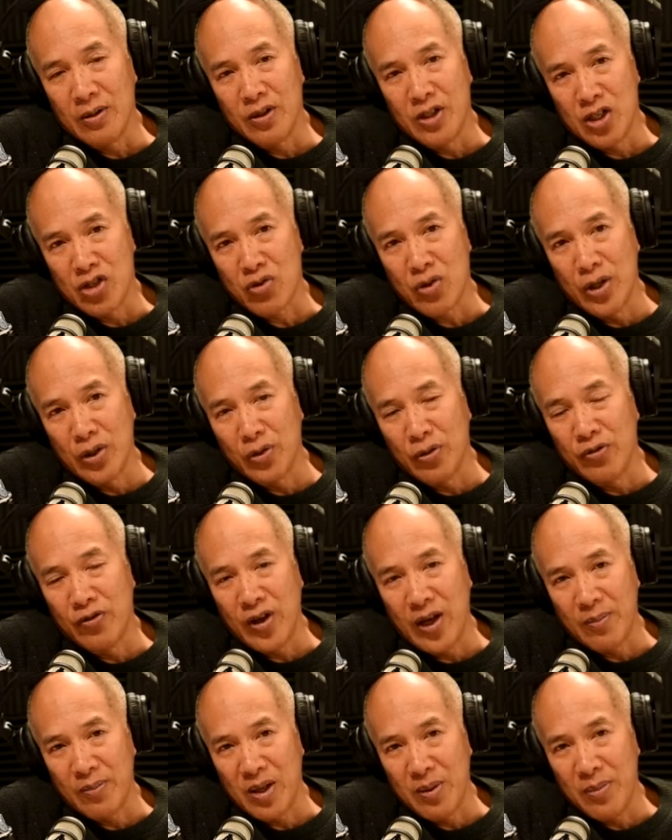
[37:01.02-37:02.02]
disgruntled
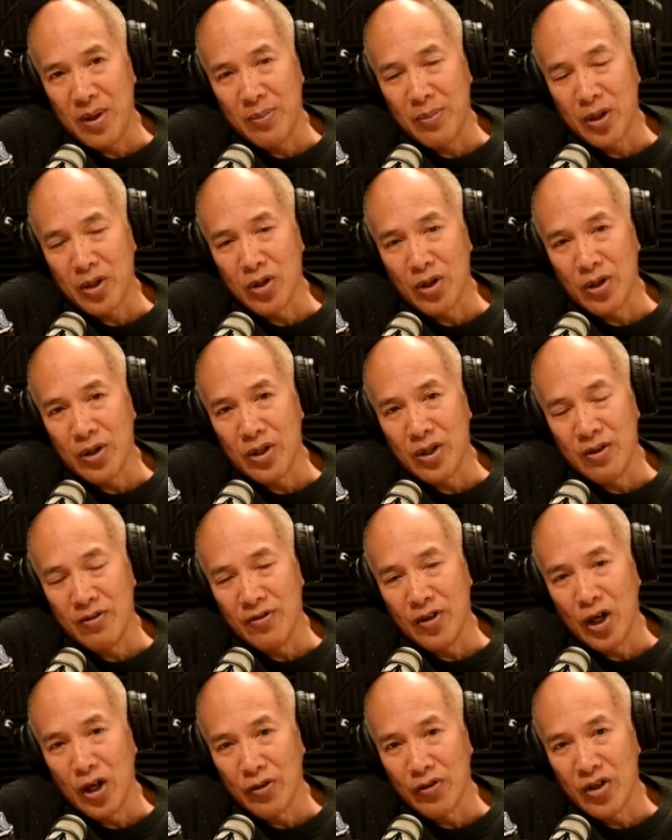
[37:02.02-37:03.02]
family member got
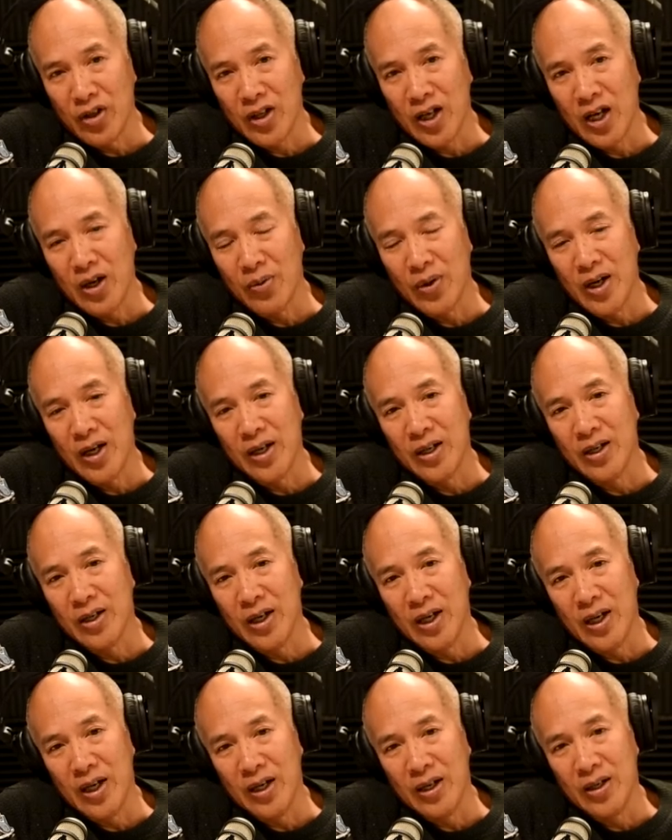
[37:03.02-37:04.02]
involved in that one,
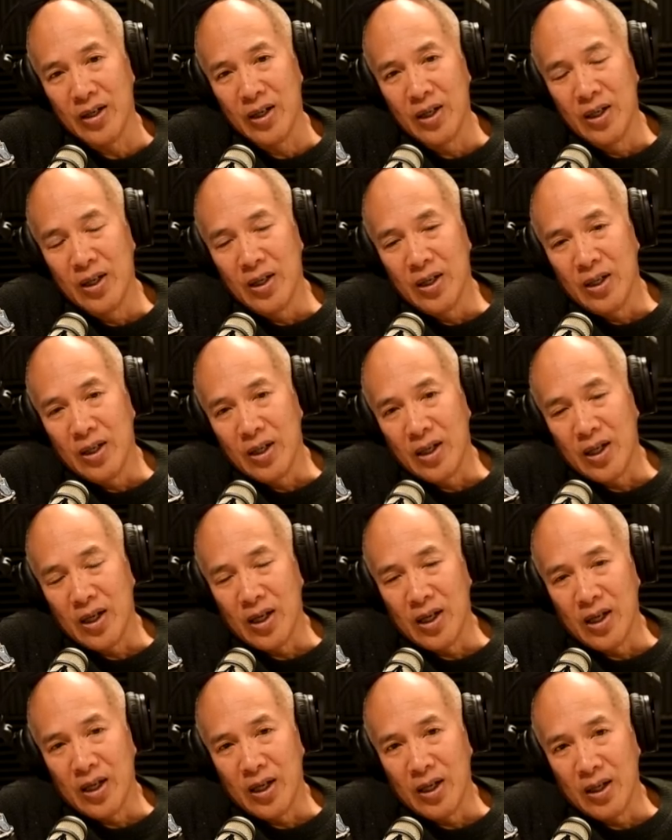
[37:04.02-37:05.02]
and
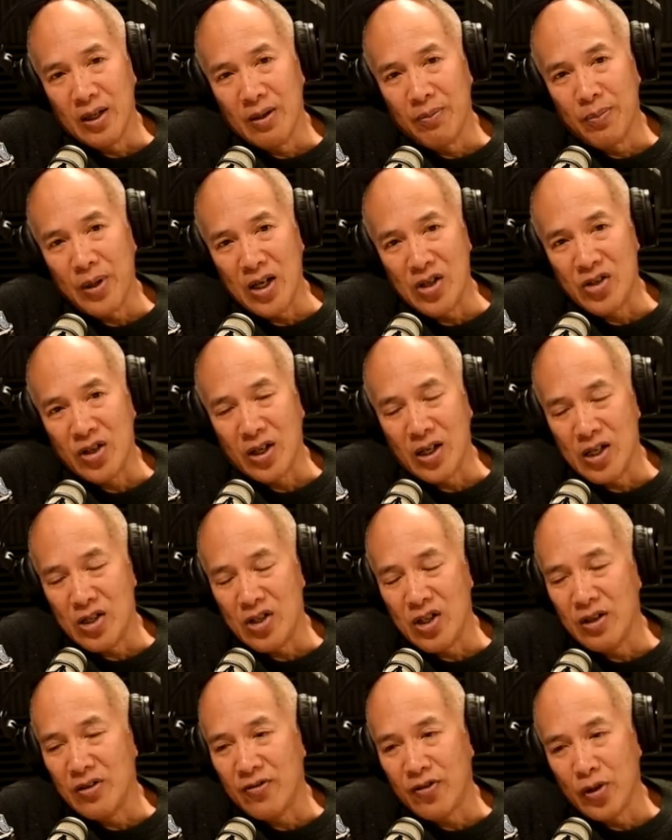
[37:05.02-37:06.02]
uh, basically
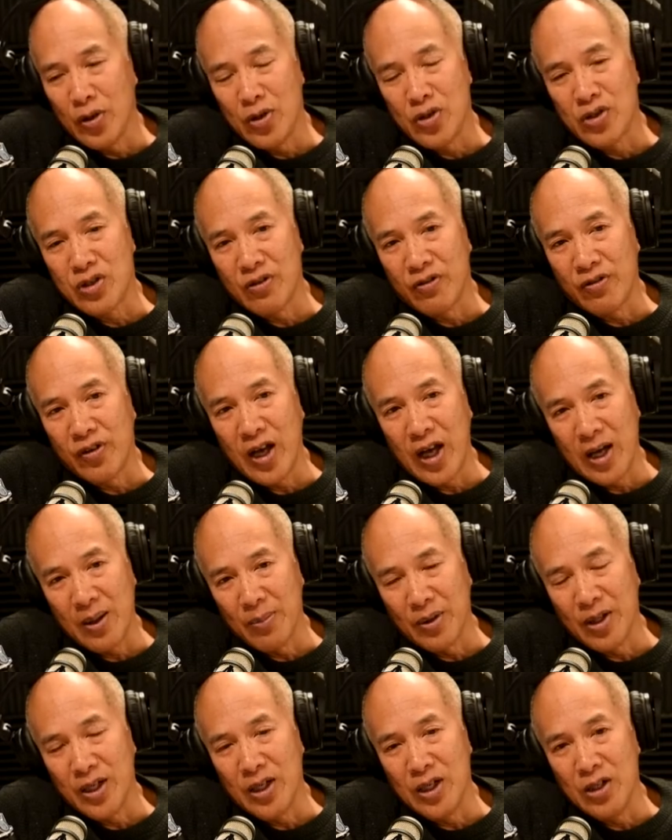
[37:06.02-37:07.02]
has influenced the
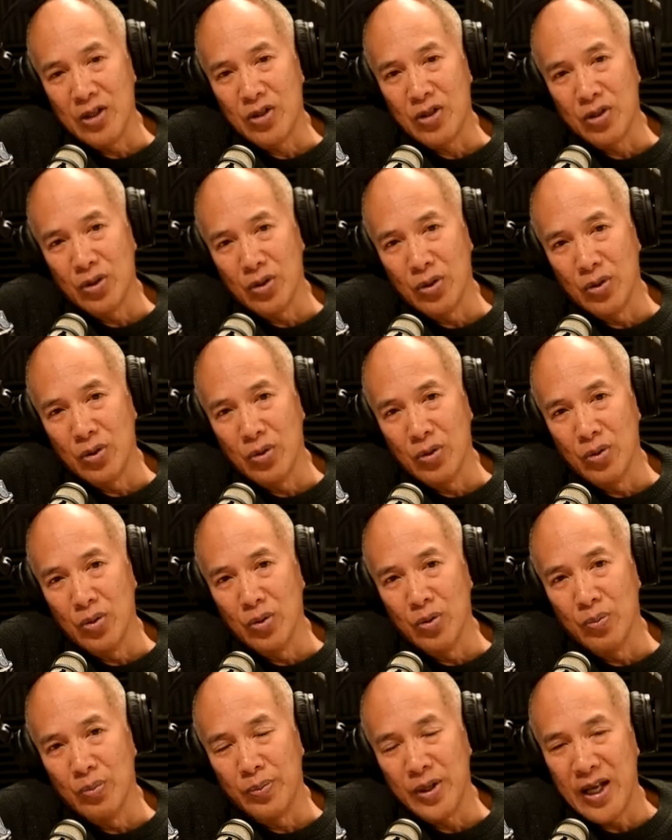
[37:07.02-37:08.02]
family
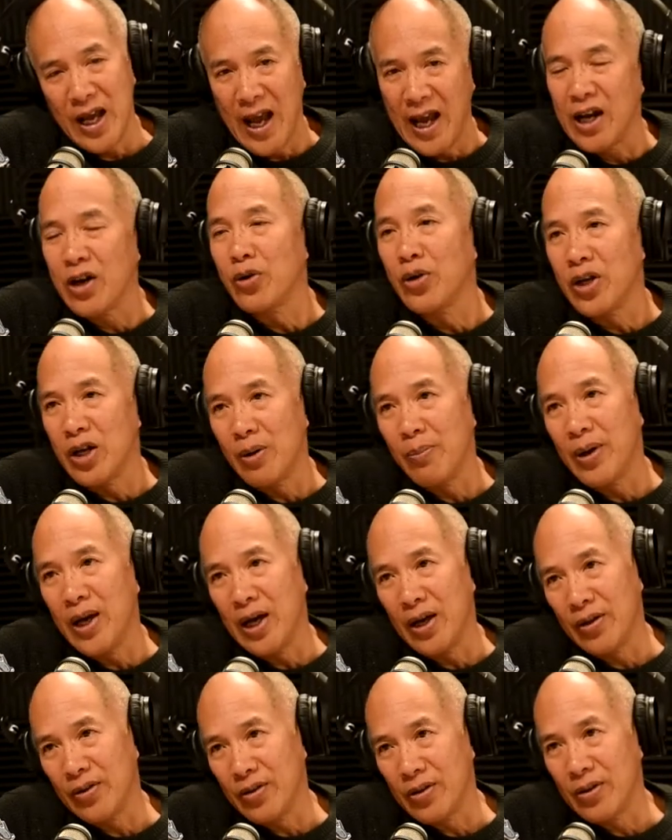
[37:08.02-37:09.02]
to be angry
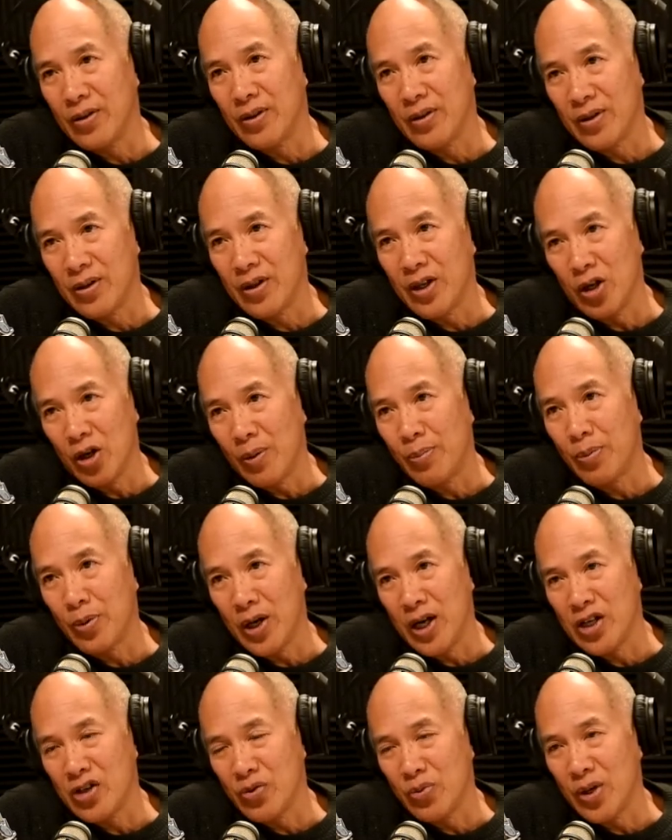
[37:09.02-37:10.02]
about the
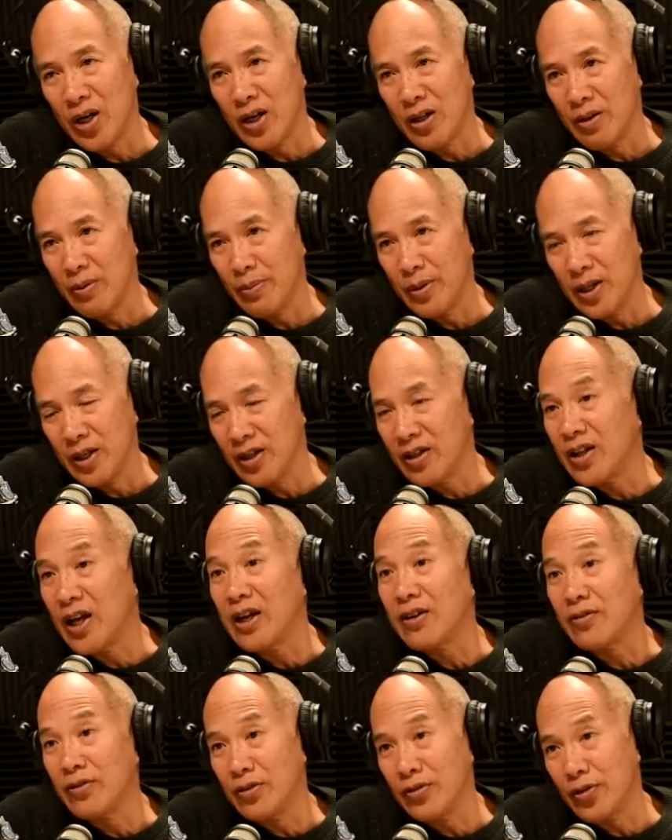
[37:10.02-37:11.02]
operation rather than being
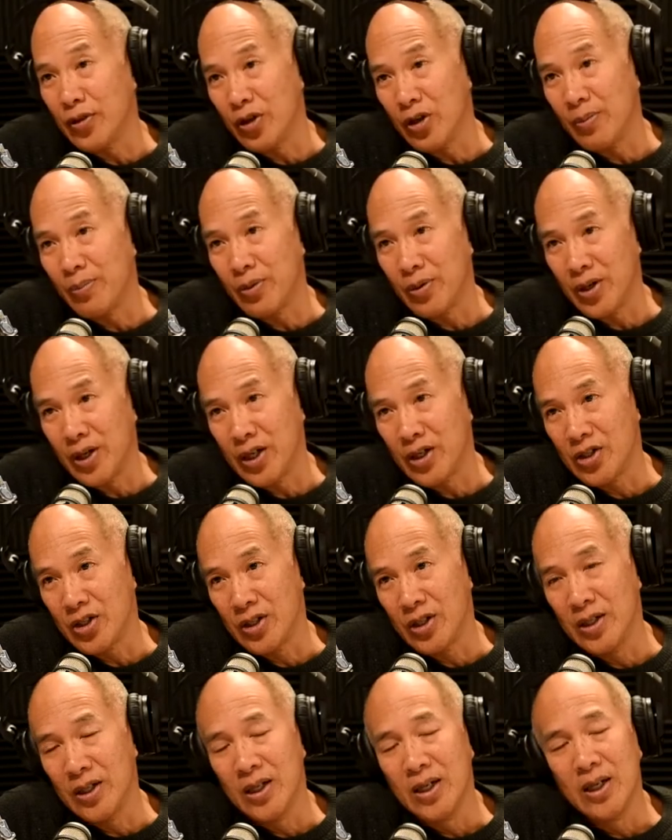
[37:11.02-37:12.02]
thankful for the
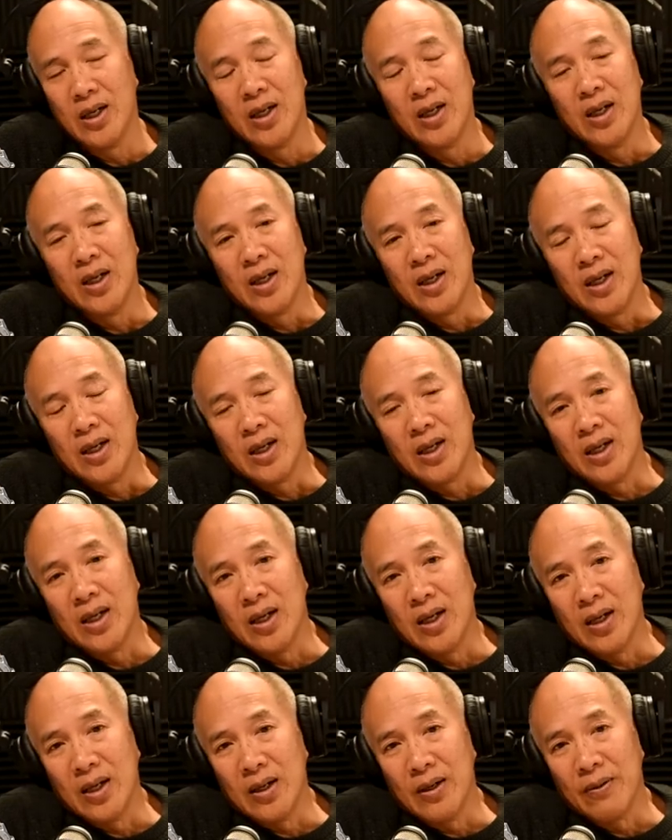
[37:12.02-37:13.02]
operation.
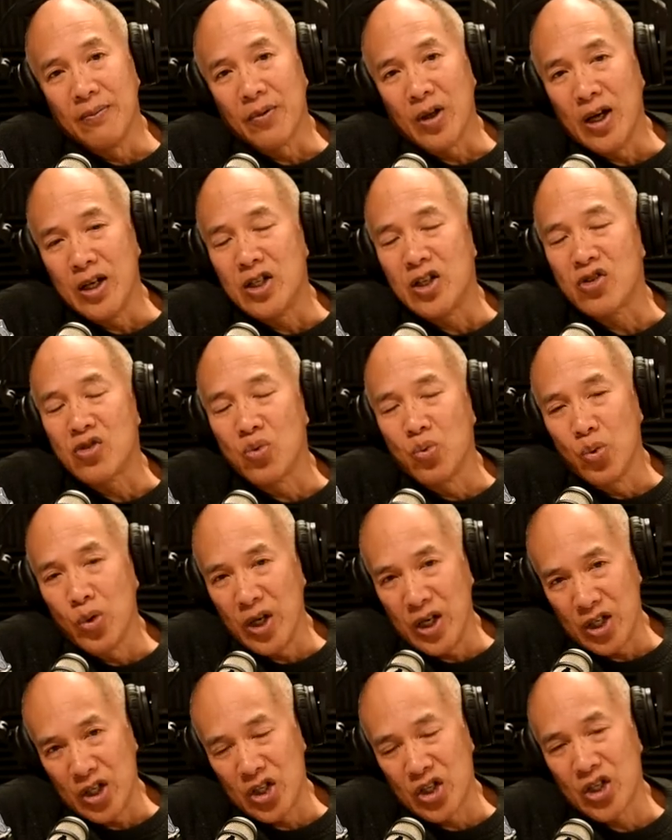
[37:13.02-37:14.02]
Uh, I just
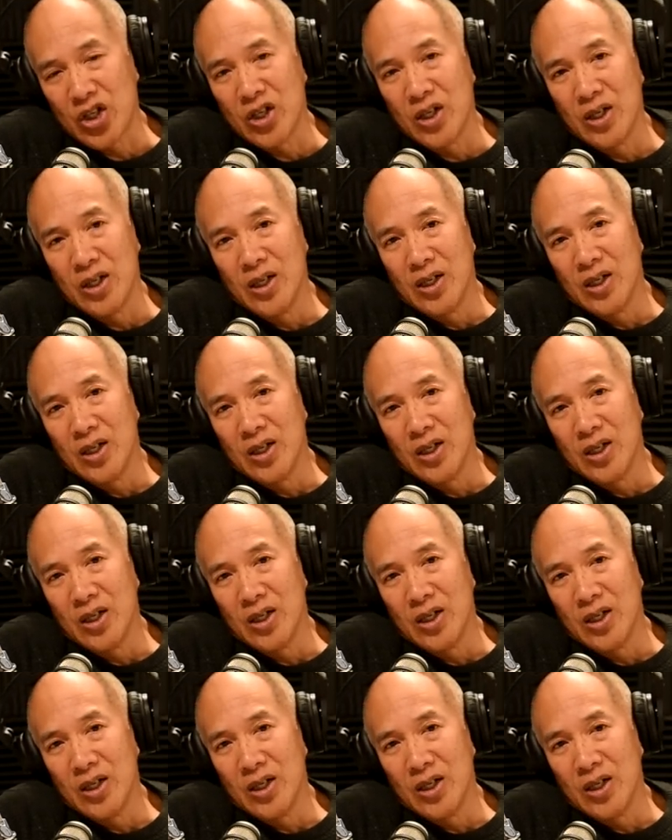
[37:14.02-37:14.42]
wish